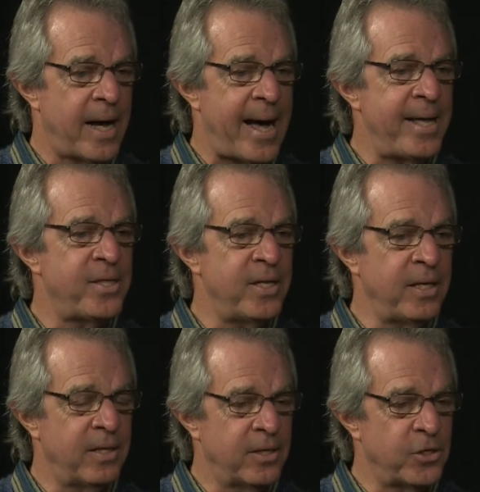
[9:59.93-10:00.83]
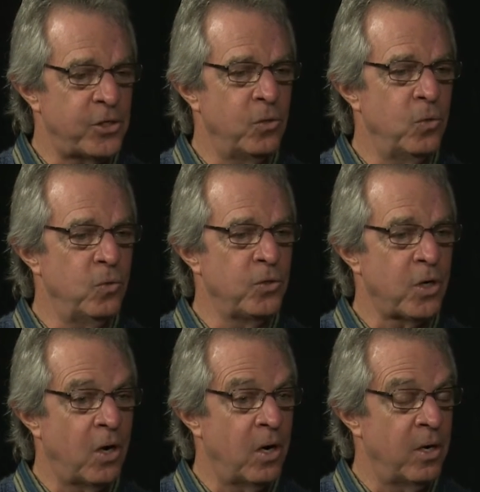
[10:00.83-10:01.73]
I think that the schools
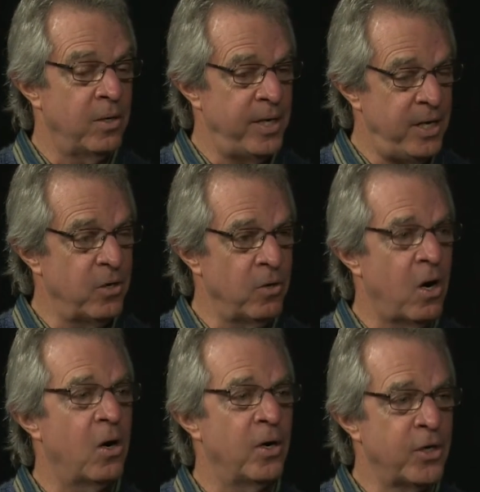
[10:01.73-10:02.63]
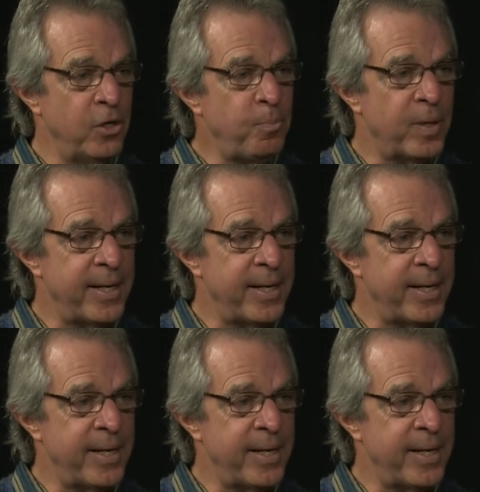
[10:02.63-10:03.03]
are here are a good